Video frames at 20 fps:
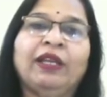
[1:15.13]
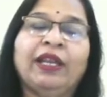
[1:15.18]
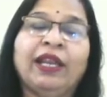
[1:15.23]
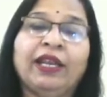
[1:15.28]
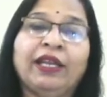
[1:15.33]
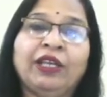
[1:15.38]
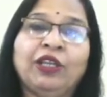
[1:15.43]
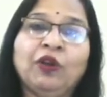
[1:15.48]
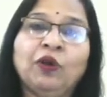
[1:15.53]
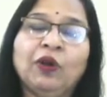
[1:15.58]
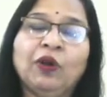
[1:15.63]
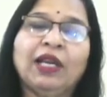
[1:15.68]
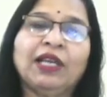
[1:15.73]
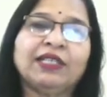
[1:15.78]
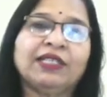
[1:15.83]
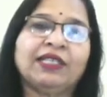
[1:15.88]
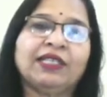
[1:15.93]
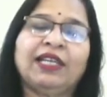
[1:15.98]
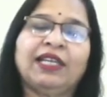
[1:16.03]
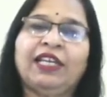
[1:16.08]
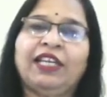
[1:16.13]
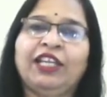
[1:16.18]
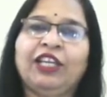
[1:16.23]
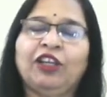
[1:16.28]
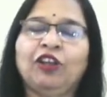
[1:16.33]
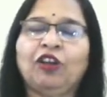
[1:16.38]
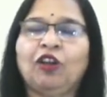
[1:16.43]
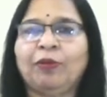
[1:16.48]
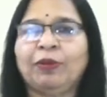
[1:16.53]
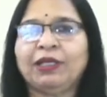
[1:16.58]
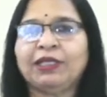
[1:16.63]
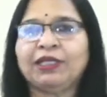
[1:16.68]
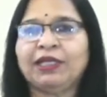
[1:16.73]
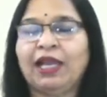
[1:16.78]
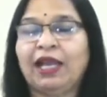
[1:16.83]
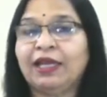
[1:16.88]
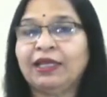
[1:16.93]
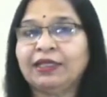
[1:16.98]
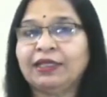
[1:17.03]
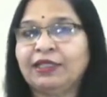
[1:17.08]
neoclassical economics
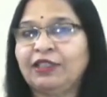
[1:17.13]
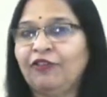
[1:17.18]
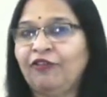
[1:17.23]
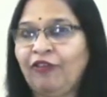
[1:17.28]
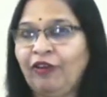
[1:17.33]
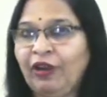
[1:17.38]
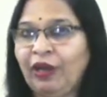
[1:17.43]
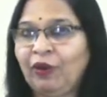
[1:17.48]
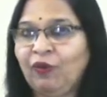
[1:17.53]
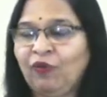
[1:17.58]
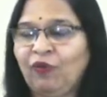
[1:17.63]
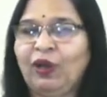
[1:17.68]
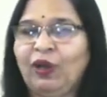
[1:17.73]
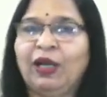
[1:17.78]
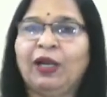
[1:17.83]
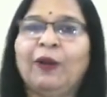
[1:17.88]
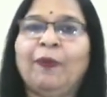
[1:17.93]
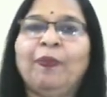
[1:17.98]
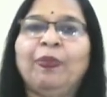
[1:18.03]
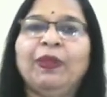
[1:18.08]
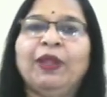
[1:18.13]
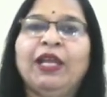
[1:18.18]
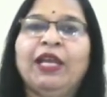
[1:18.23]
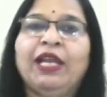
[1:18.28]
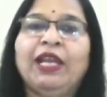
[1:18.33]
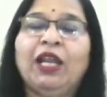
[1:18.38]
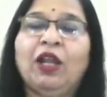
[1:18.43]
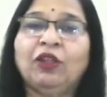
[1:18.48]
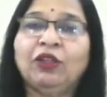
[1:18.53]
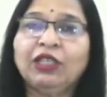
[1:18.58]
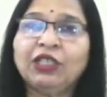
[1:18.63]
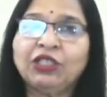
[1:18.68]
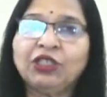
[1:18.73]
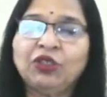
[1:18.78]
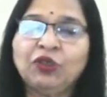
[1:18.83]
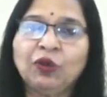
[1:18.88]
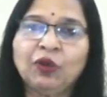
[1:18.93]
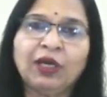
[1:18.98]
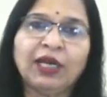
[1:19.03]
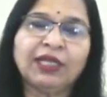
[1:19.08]
as the framework. Now, this
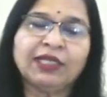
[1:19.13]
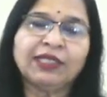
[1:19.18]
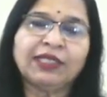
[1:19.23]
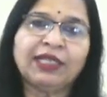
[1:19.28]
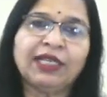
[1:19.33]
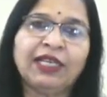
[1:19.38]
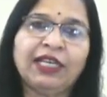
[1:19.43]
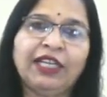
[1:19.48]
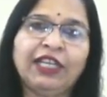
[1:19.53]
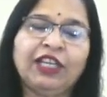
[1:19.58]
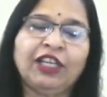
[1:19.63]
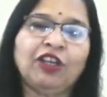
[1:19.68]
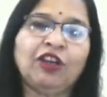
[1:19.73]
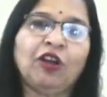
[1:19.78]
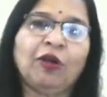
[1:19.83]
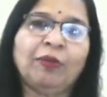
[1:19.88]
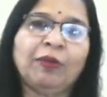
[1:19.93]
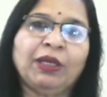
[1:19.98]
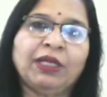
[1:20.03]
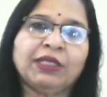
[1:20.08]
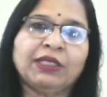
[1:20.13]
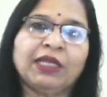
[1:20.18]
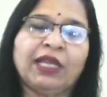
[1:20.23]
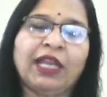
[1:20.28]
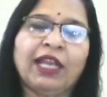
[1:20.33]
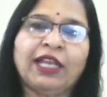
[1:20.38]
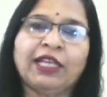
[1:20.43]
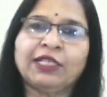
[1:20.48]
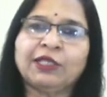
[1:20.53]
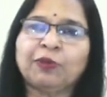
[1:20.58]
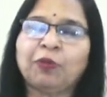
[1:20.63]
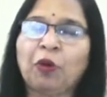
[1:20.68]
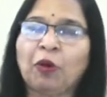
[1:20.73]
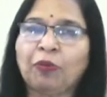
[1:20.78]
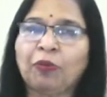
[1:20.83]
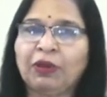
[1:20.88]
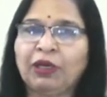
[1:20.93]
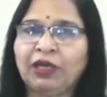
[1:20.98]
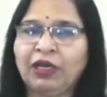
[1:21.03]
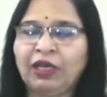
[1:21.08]
neoclassical economics is
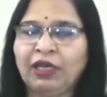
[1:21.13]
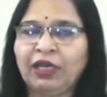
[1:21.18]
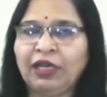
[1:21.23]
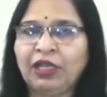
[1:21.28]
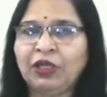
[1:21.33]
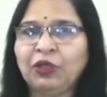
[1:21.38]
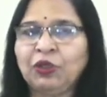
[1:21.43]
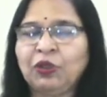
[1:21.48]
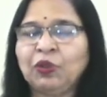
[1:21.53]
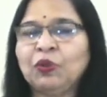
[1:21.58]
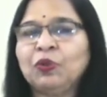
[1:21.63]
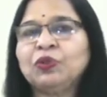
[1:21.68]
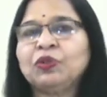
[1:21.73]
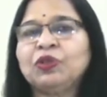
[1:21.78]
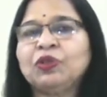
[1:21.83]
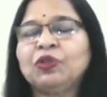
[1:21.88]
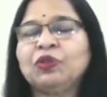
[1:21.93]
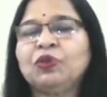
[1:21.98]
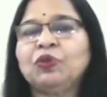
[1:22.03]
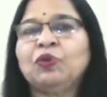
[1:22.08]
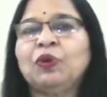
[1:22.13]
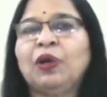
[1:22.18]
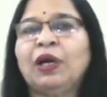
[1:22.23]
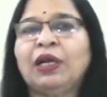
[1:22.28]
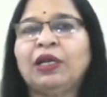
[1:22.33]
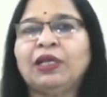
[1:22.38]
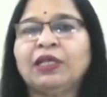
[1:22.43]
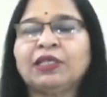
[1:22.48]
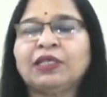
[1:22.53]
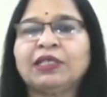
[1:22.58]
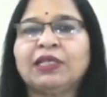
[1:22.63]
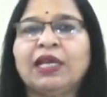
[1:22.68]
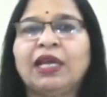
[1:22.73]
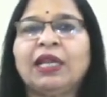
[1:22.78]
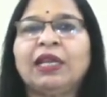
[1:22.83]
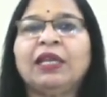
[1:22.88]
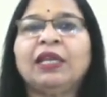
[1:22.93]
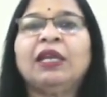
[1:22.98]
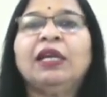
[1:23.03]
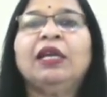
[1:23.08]
popularly used to
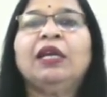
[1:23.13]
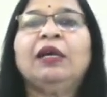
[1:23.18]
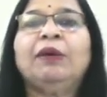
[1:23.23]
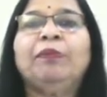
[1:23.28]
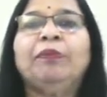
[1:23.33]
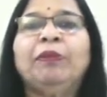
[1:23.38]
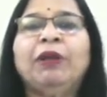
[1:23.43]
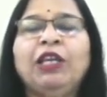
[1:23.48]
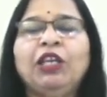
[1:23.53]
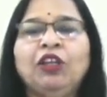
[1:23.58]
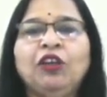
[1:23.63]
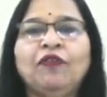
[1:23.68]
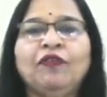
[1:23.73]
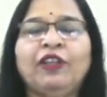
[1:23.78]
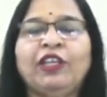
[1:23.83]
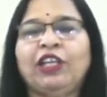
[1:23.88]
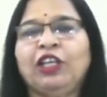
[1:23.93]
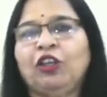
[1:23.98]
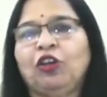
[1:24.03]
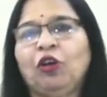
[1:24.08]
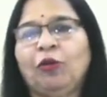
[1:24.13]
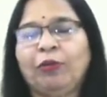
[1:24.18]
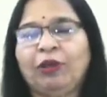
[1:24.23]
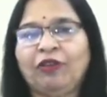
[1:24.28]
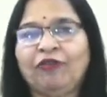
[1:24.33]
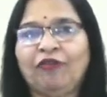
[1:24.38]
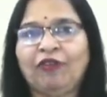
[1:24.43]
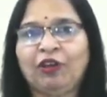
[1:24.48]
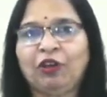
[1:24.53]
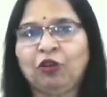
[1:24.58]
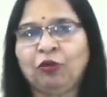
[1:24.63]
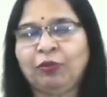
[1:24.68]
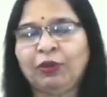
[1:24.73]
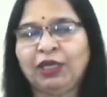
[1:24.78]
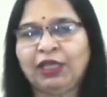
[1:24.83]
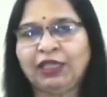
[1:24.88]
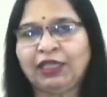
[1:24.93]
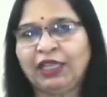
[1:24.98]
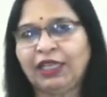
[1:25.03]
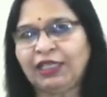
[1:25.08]
understand many of the economic
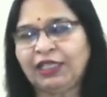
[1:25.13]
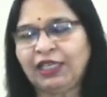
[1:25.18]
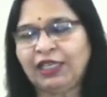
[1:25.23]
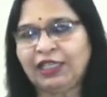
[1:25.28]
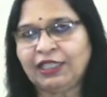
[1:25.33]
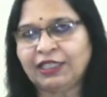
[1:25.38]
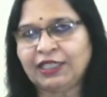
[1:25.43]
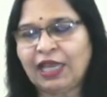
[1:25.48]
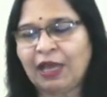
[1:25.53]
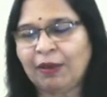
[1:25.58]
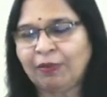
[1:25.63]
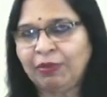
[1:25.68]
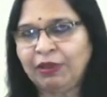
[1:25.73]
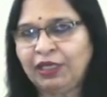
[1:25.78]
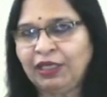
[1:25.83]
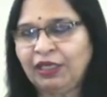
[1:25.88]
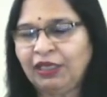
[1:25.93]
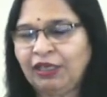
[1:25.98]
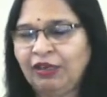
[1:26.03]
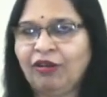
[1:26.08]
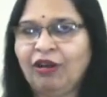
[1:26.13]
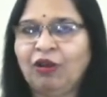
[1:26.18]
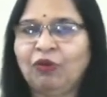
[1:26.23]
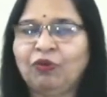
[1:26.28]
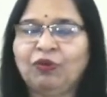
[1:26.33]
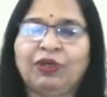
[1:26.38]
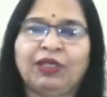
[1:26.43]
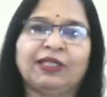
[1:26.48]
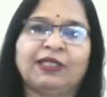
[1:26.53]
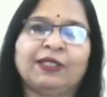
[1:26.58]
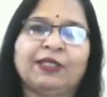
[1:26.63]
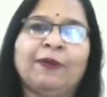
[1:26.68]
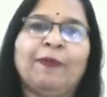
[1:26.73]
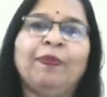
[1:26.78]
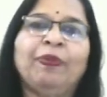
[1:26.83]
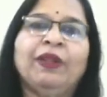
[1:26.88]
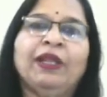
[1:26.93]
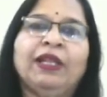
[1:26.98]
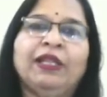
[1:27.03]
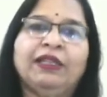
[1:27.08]
phenomena that is happening around us.
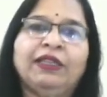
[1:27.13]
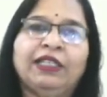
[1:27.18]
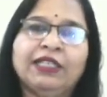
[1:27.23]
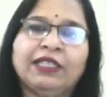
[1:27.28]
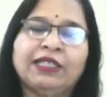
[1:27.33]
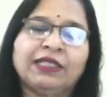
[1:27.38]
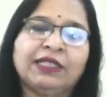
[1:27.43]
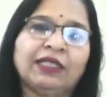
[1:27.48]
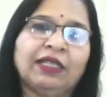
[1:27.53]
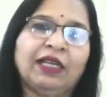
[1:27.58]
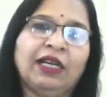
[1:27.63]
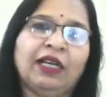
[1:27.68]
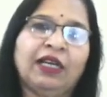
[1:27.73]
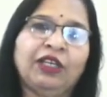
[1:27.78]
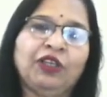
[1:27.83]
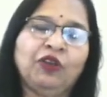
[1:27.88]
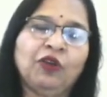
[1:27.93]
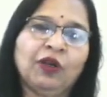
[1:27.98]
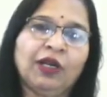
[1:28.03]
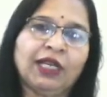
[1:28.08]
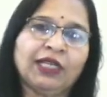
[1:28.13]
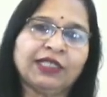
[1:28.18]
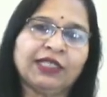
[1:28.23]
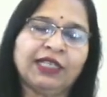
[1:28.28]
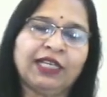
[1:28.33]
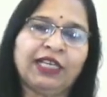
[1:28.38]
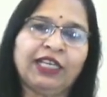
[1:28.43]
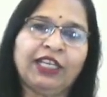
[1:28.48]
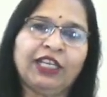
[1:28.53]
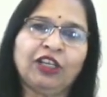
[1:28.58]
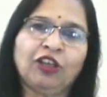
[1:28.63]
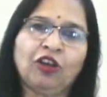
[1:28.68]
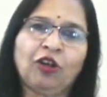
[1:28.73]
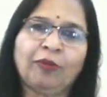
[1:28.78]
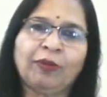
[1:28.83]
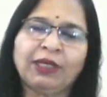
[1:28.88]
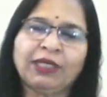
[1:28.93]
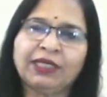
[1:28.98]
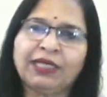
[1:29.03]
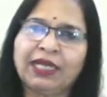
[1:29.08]
This neoclassical
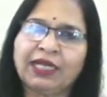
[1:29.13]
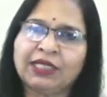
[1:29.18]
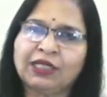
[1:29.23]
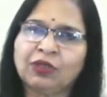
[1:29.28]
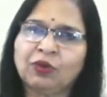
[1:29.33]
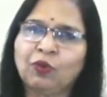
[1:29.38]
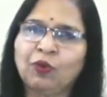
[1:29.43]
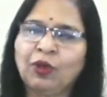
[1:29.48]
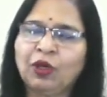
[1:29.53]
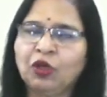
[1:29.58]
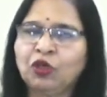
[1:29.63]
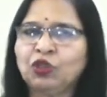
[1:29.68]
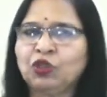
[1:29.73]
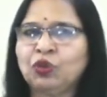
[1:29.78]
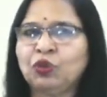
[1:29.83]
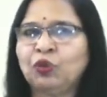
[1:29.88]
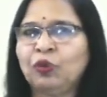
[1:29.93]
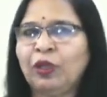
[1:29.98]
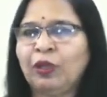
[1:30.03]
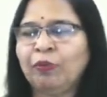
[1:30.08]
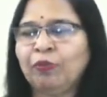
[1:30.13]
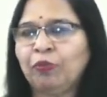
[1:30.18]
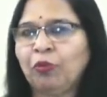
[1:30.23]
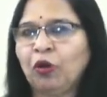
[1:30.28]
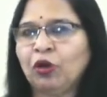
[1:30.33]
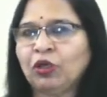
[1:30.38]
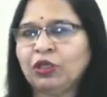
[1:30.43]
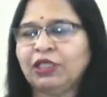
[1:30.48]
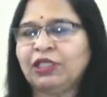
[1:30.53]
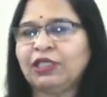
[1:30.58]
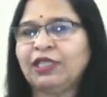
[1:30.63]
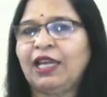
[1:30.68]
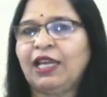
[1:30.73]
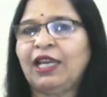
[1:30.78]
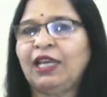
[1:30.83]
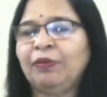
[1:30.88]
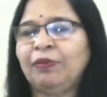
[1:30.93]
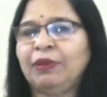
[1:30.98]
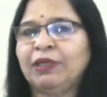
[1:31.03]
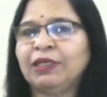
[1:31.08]
economics has one or two important
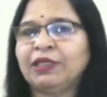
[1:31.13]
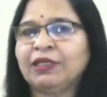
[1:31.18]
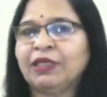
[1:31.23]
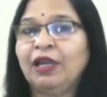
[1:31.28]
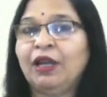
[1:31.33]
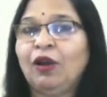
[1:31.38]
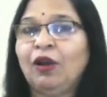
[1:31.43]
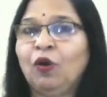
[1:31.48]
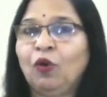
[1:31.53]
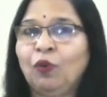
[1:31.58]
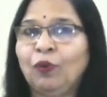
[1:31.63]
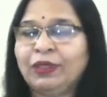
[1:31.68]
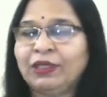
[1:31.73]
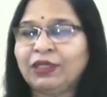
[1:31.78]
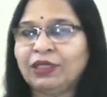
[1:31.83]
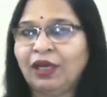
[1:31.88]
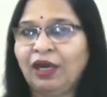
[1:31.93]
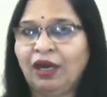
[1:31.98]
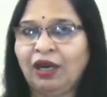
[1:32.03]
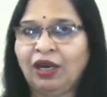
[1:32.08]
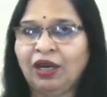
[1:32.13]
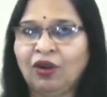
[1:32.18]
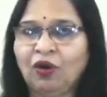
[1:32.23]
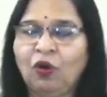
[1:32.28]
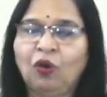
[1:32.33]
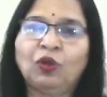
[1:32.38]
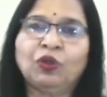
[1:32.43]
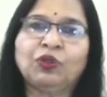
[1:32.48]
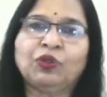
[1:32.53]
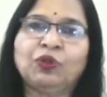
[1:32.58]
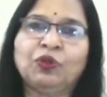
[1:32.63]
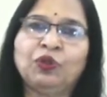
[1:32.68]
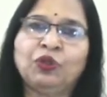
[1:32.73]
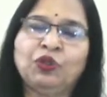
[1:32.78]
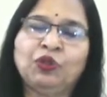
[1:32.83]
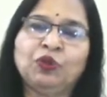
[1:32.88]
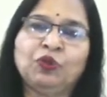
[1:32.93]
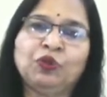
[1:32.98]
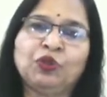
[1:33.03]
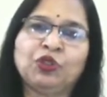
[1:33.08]
elements which are also
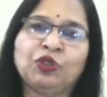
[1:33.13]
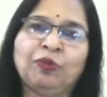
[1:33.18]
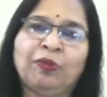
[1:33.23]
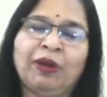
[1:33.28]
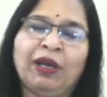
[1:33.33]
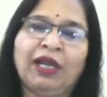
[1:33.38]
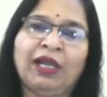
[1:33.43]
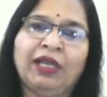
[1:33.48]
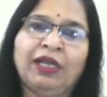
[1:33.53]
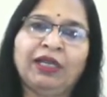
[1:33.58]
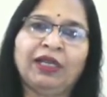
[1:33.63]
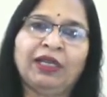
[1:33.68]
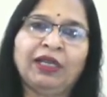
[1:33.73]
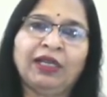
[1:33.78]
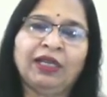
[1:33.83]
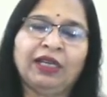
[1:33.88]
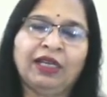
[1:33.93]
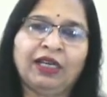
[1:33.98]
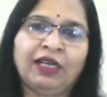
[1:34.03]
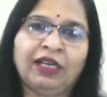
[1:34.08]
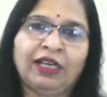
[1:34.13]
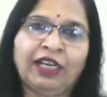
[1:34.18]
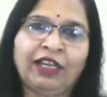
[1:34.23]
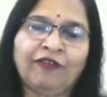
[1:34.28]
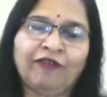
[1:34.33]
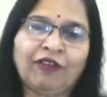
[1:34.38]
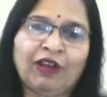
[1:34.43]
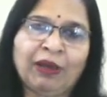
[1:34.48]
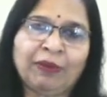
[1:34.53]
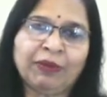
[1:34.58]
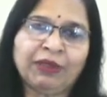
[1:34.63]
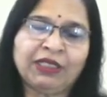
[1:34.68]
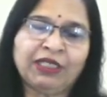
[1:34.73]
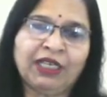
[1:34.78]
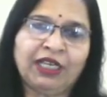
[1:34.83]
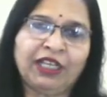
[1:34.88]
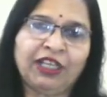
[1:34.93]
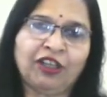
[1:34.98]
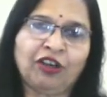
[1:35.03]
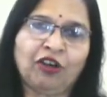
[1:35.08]
used by
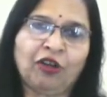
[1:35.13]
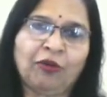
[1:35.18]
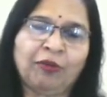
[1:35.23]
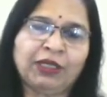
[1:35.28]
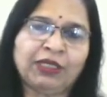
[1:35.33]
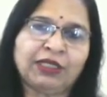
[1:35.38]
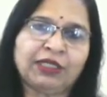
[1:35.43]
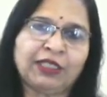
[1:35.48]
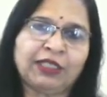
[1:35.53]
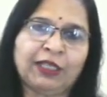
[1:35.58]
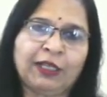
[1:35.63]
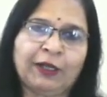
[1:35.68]
environmental economics